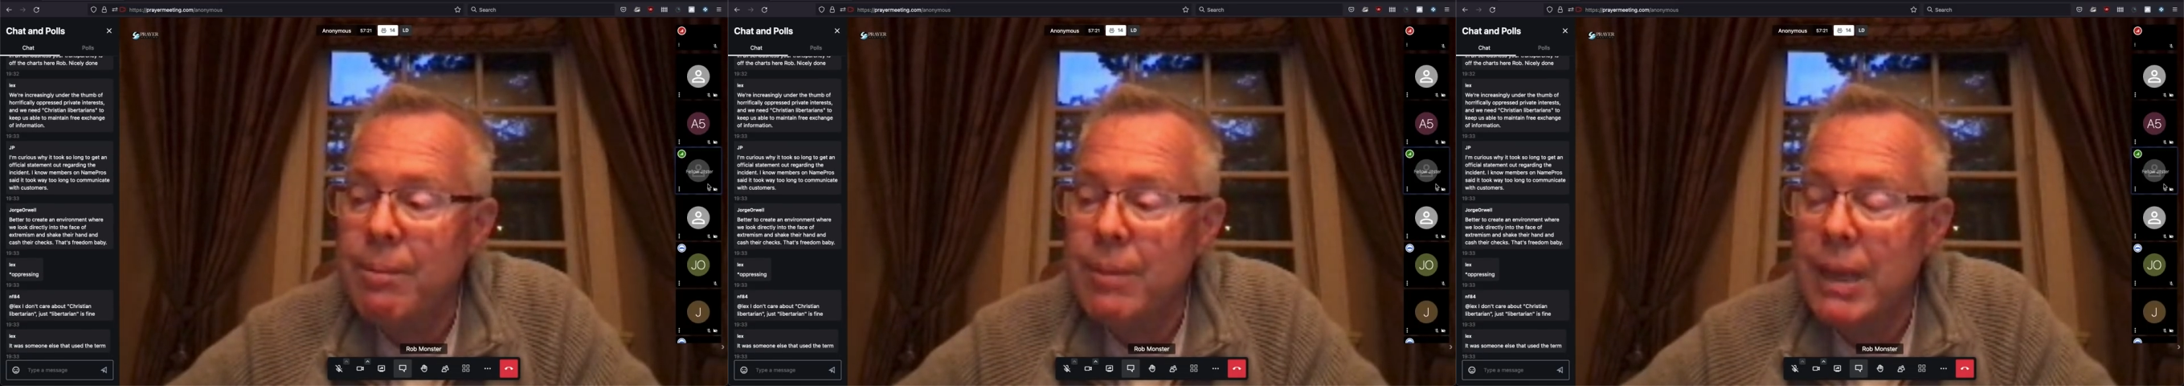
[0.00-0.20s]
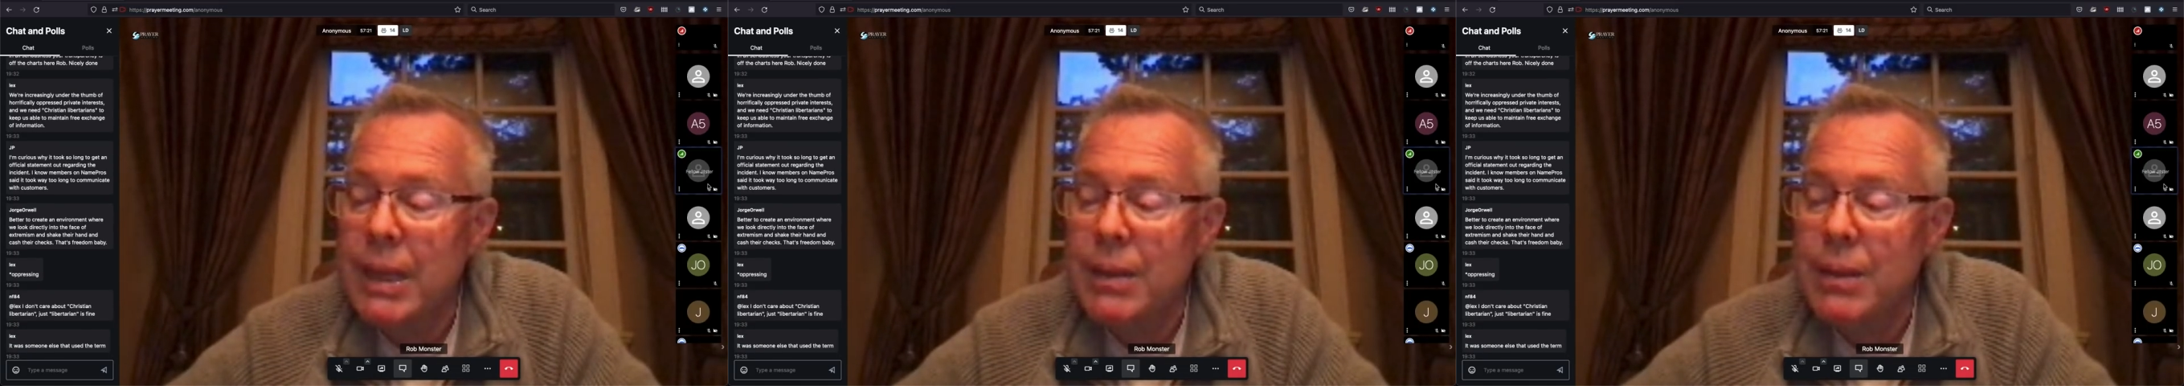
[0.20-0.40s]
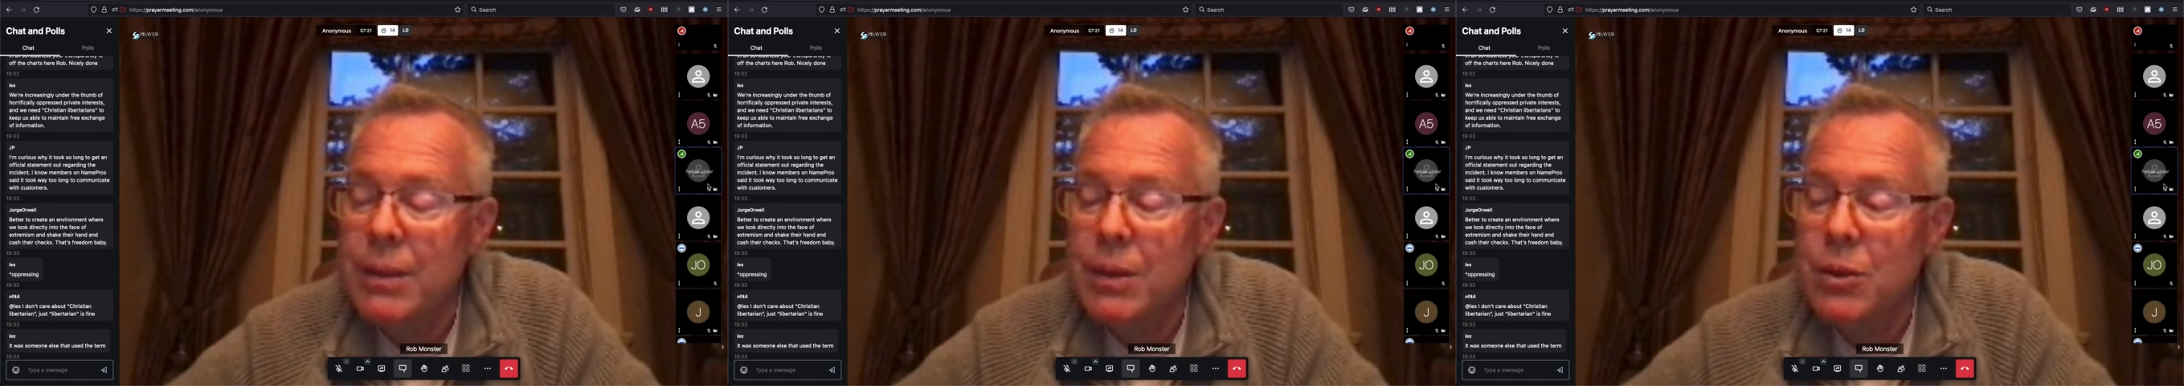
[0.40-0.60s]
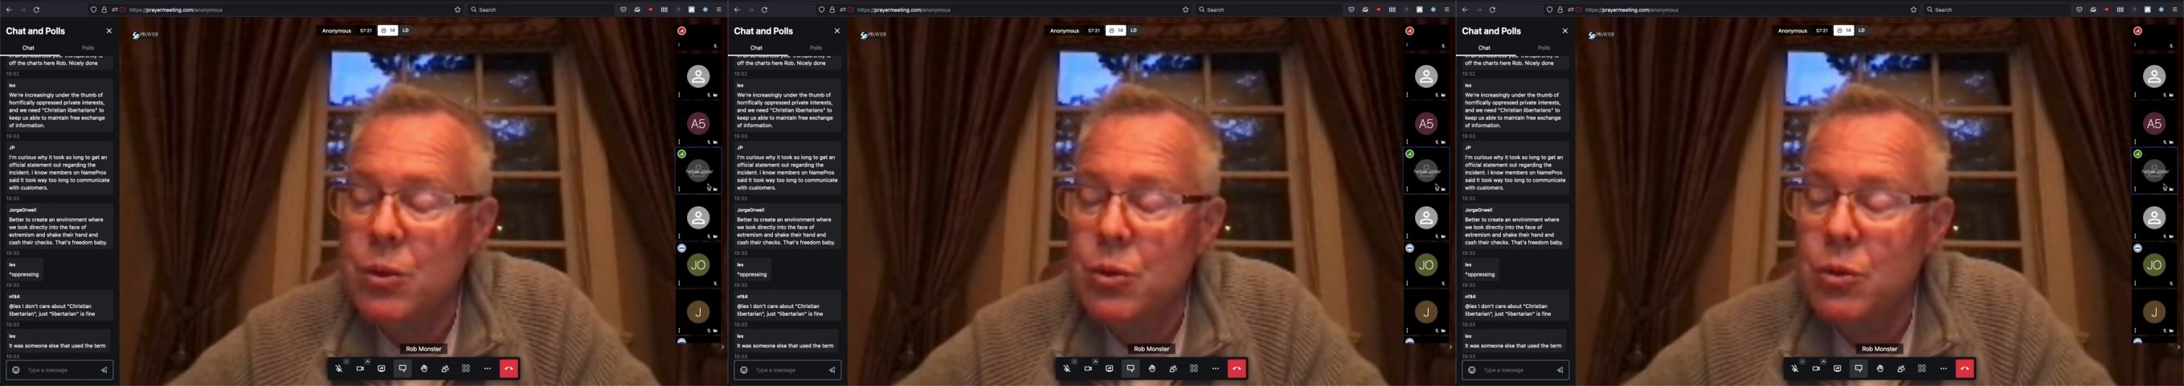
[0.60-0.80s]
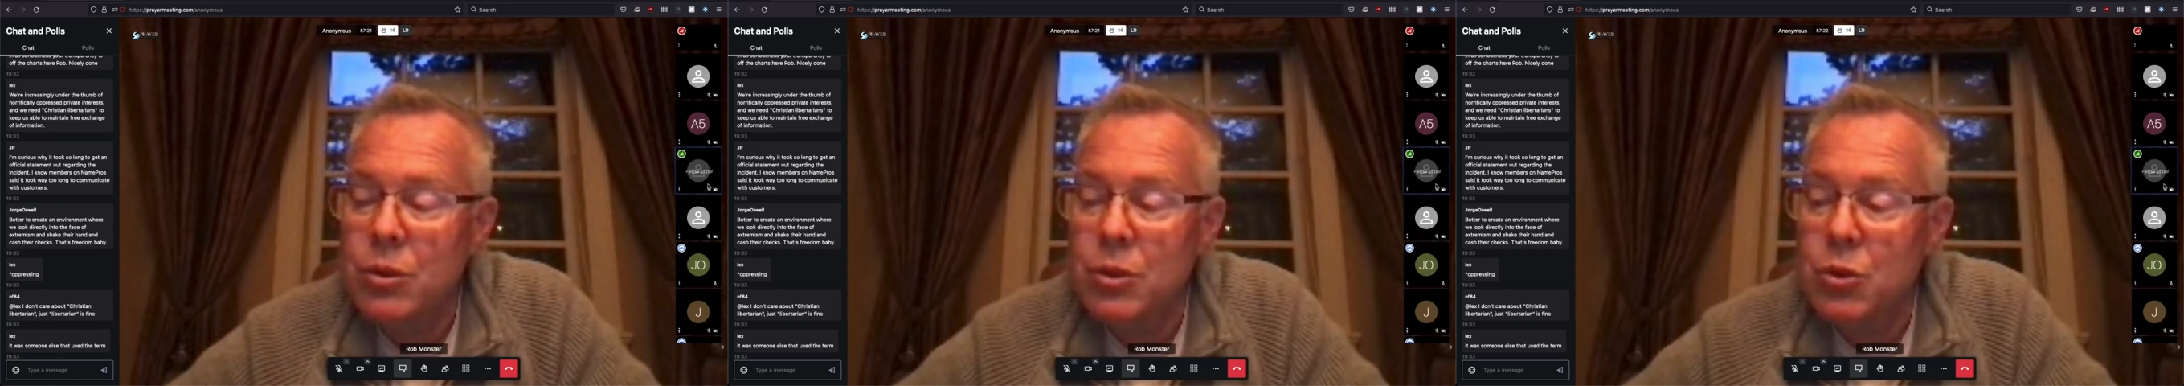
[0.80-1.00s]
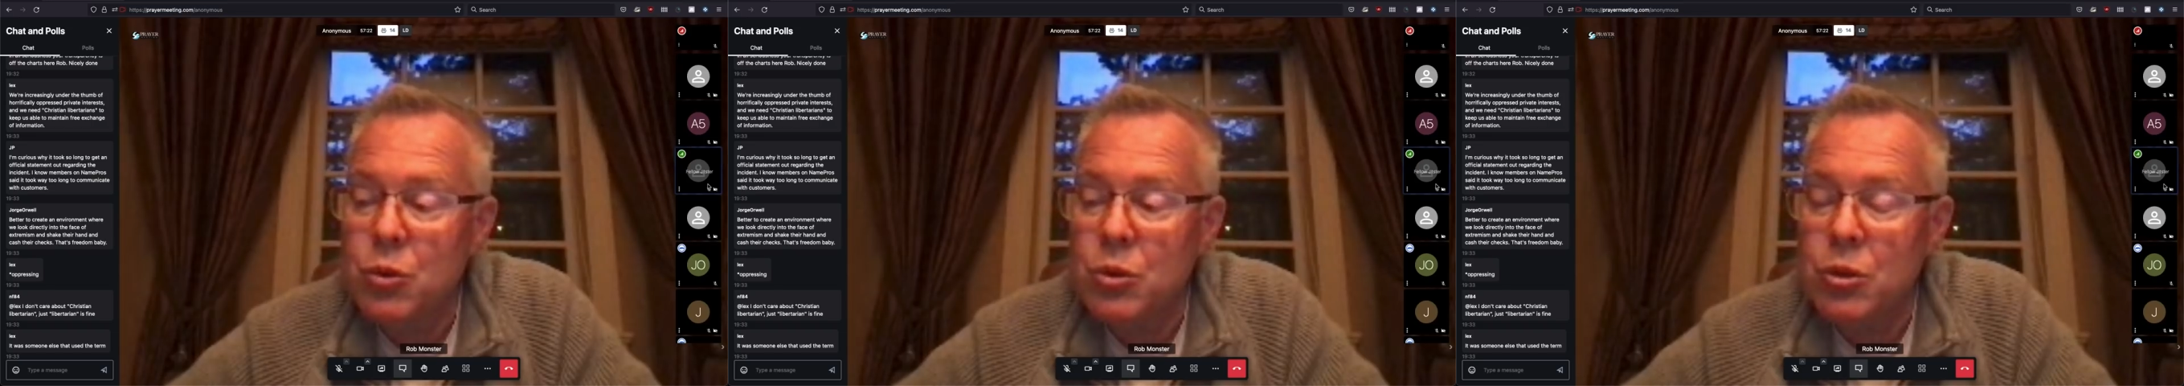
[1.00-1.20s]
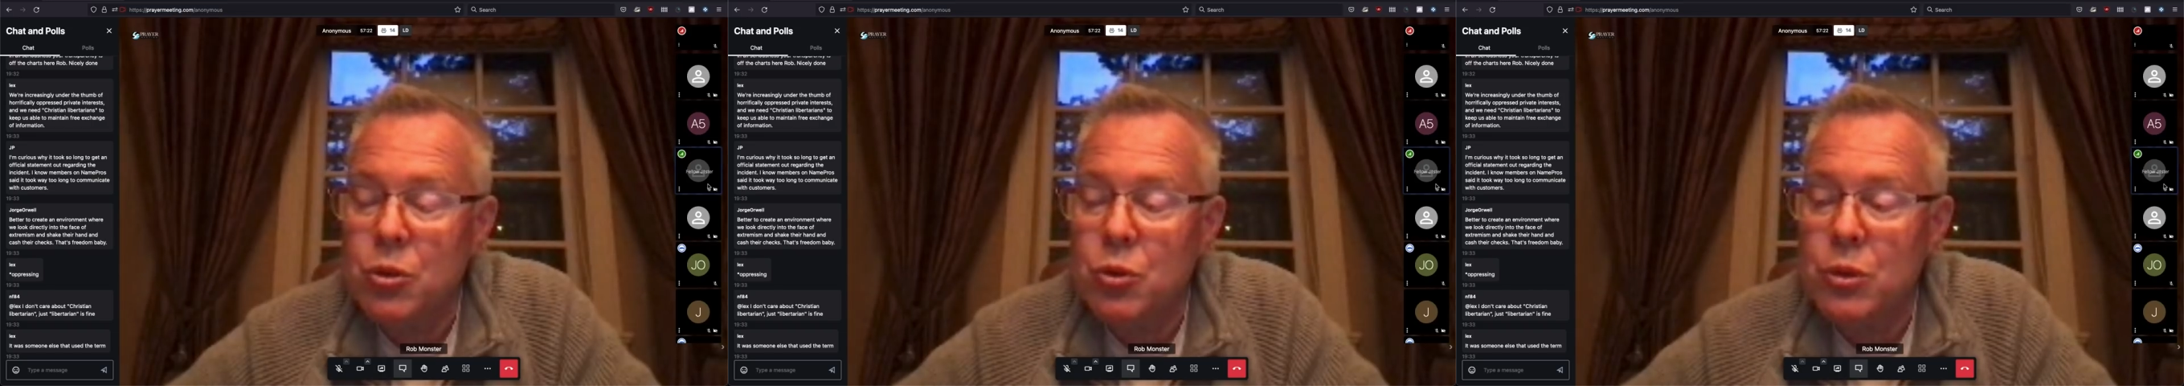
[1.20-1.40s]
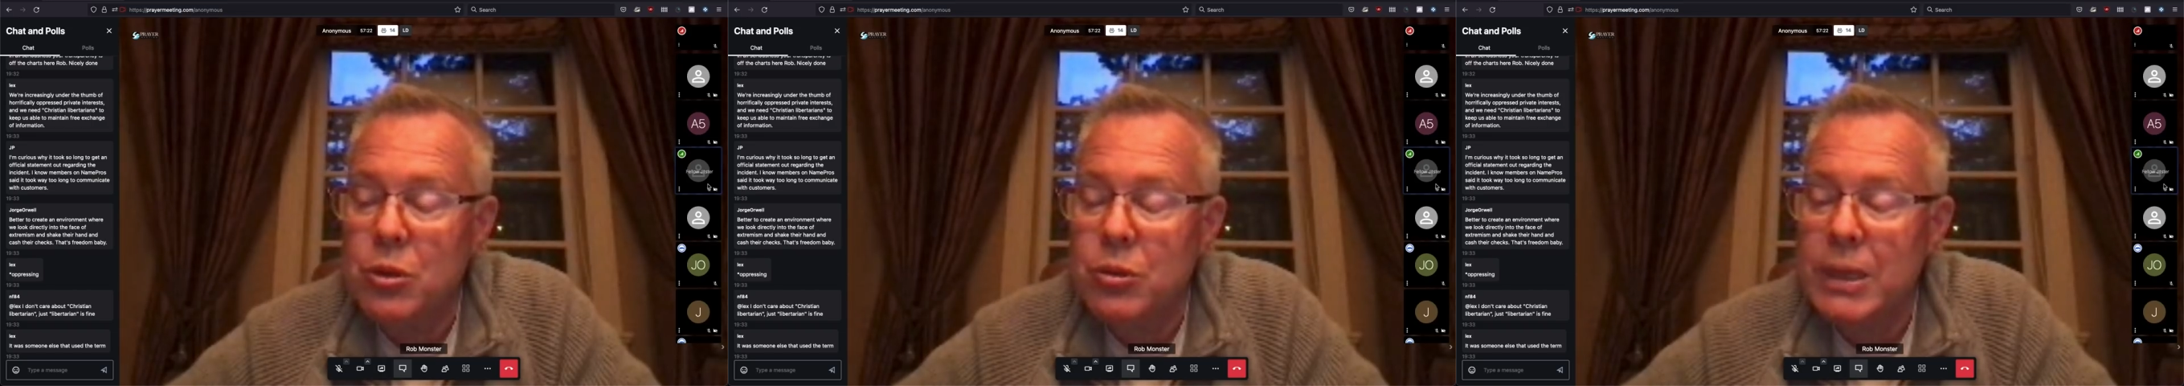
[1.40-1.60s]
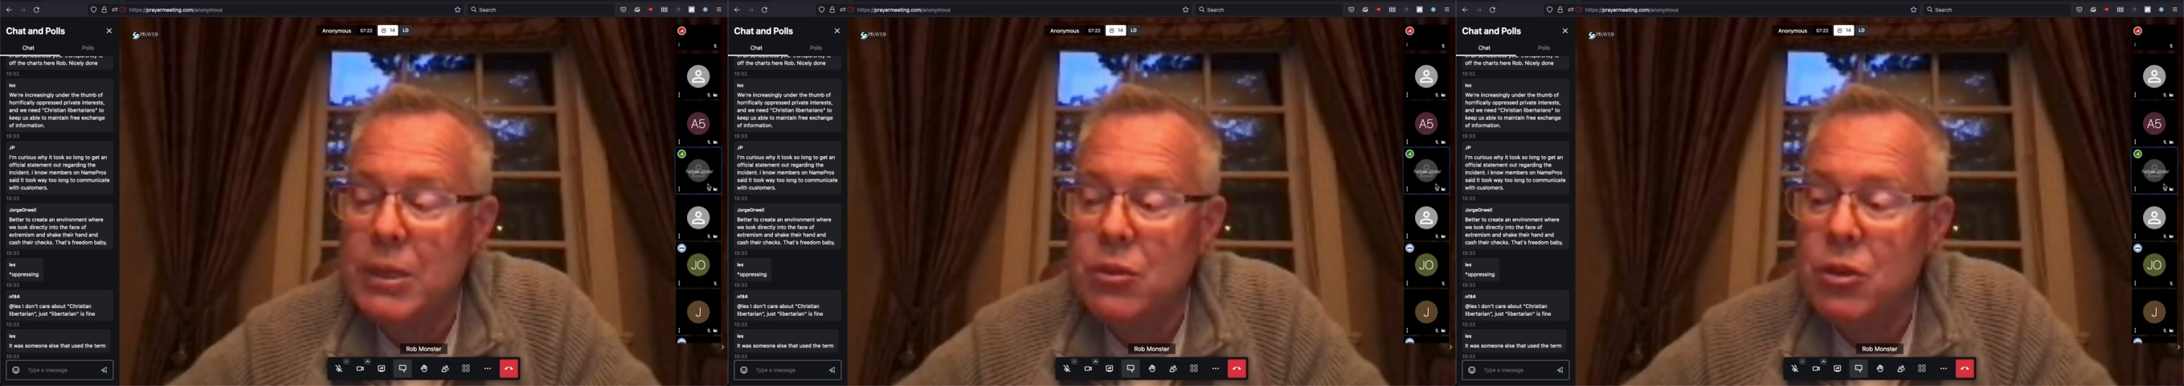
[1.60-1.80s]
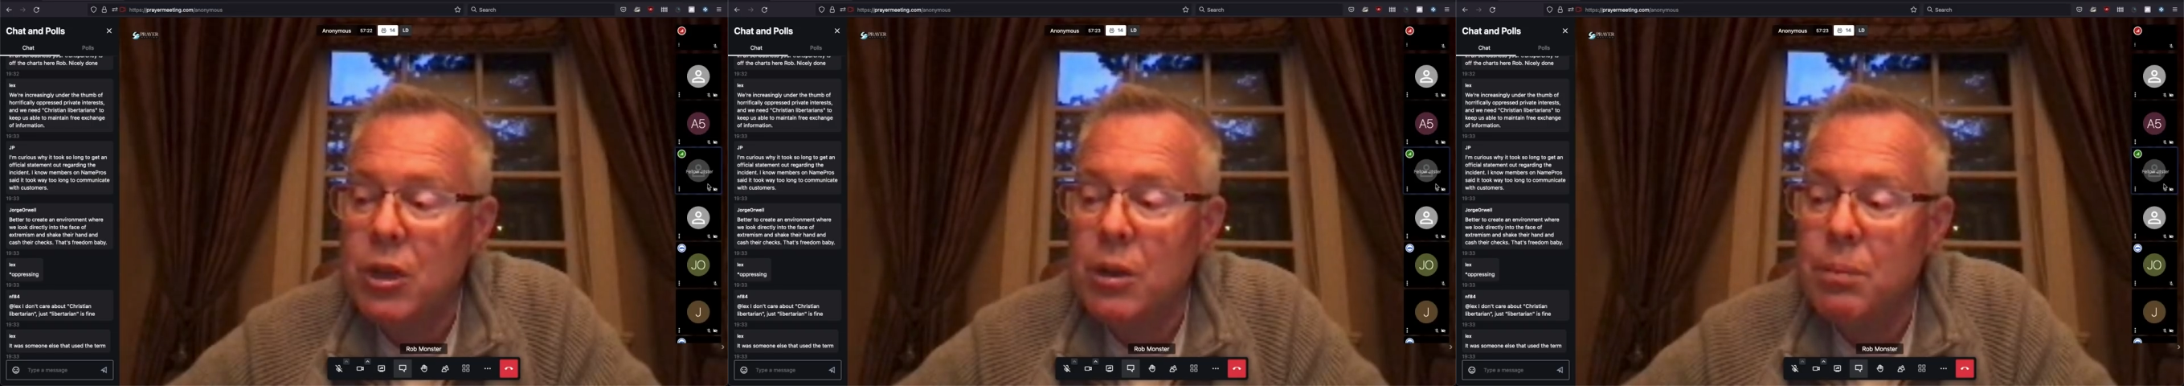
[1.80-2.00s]
and they're doing a great
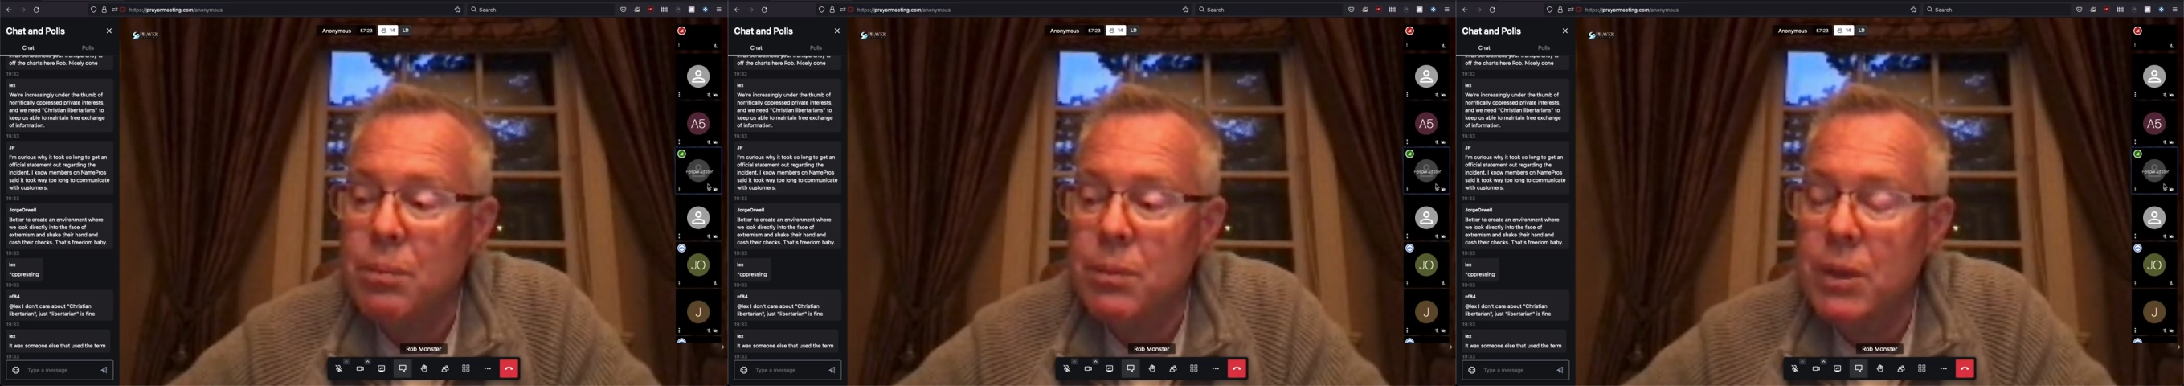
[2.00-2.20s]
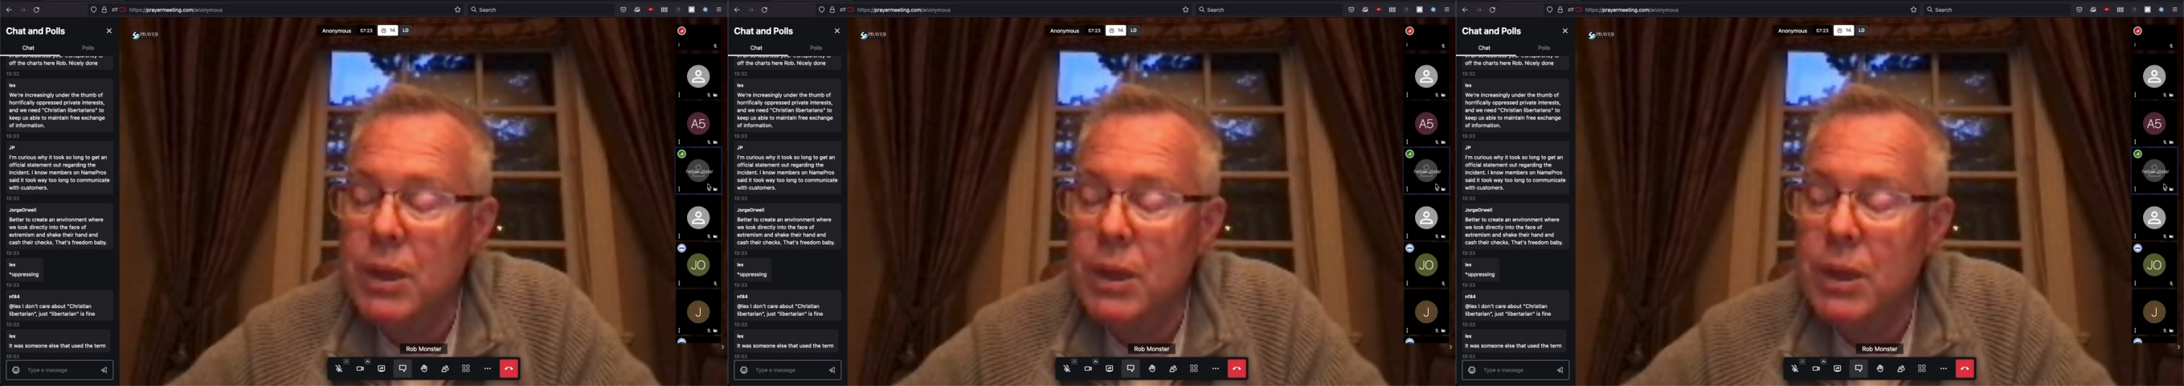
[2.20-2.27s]
job,